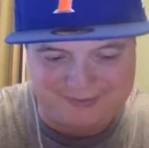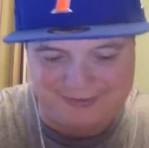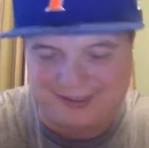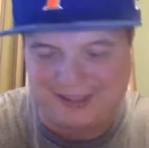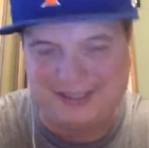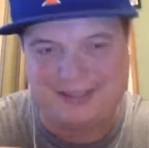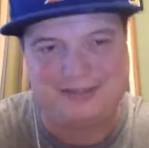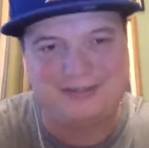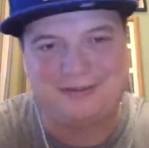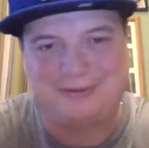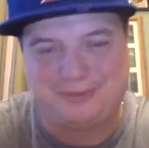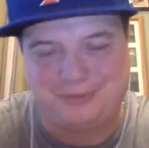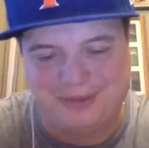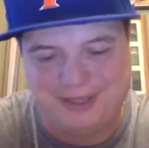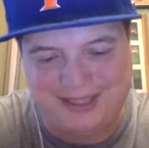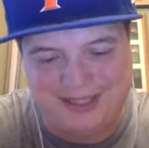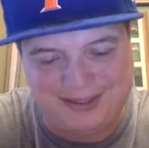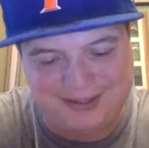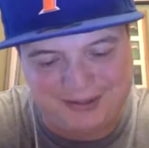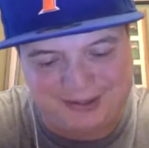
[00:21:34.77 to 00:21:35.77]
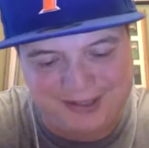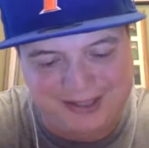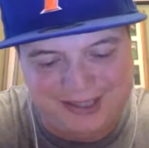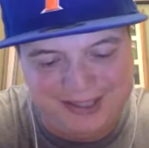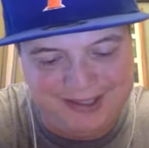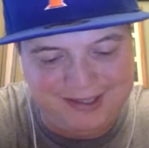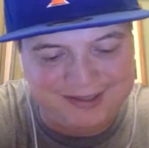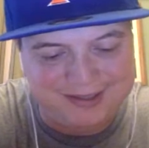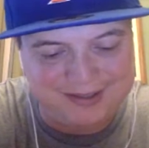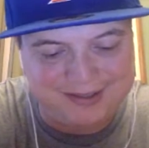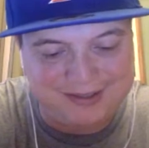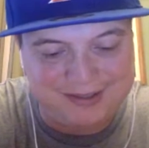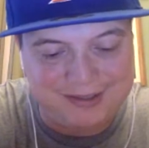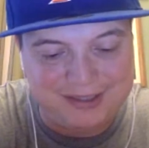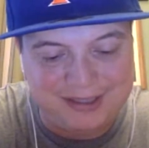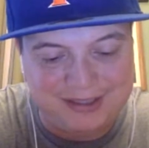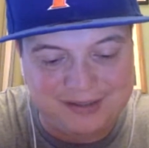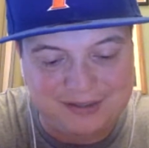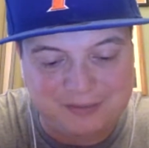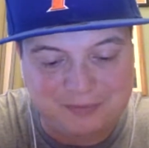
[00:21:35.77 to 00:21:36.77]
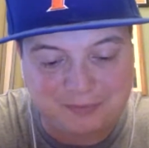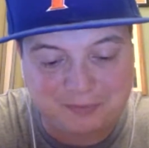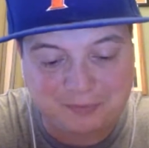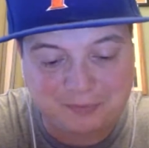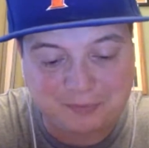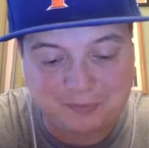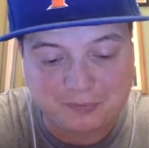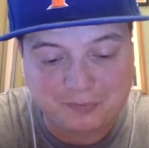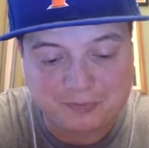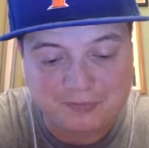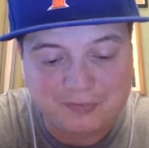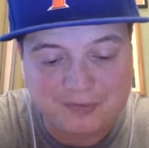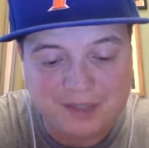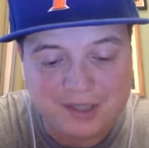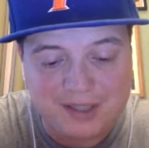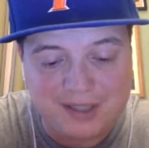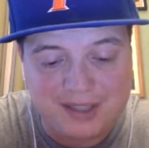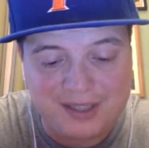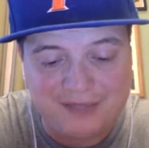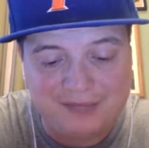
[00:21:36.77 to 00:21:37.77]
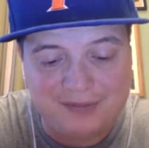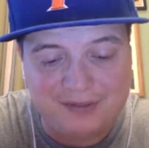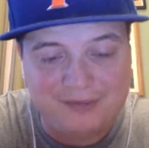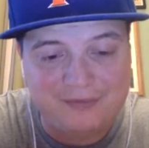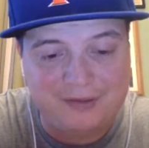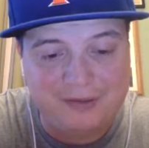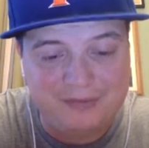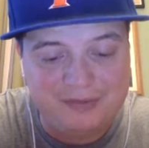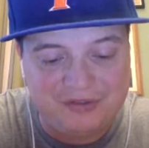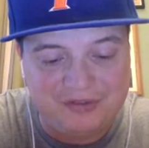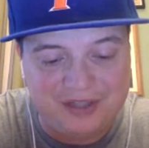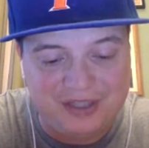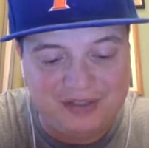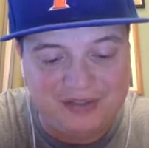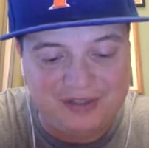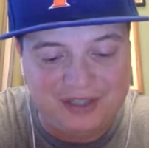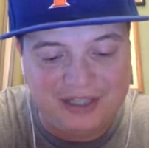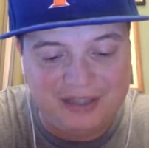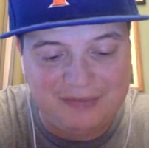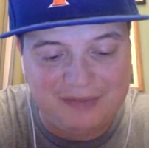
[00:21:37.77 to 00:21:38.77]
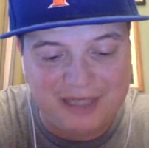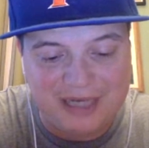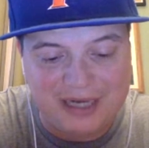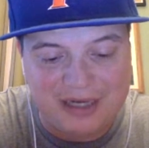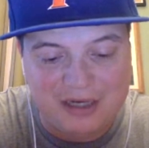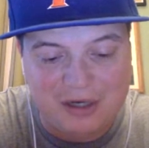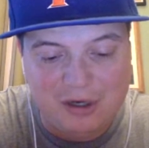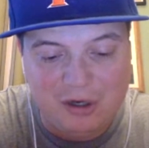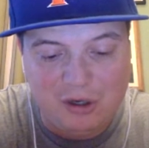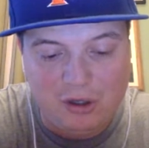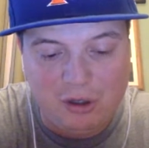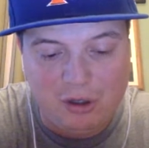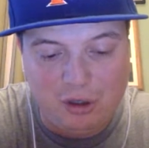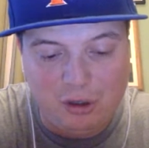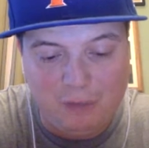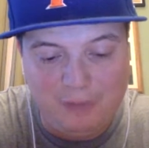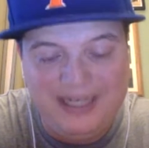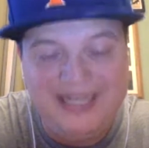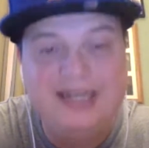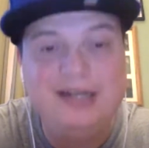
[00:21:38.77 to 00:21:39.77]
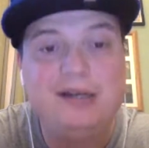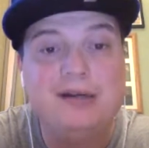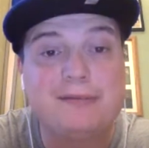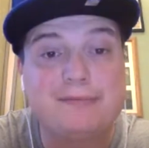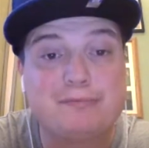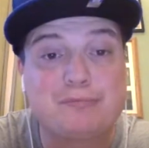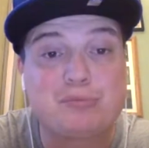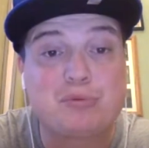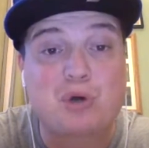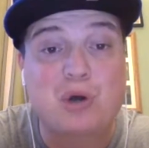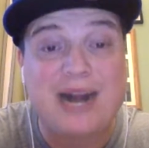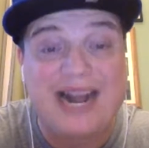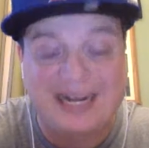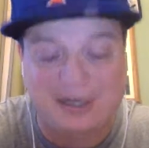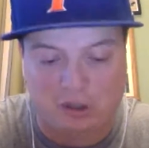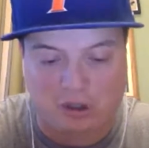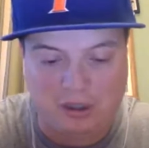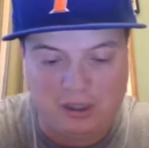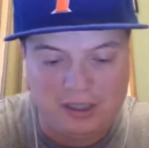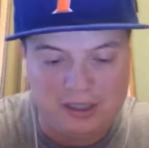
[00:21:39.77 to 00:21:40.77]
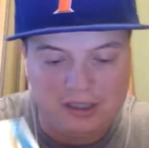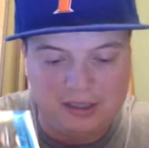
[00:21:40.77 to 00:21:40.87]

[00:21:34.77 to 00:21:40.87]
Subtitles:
like 20, 30 years. So yes. Next one from the Saints again, we got Hobie Brenner.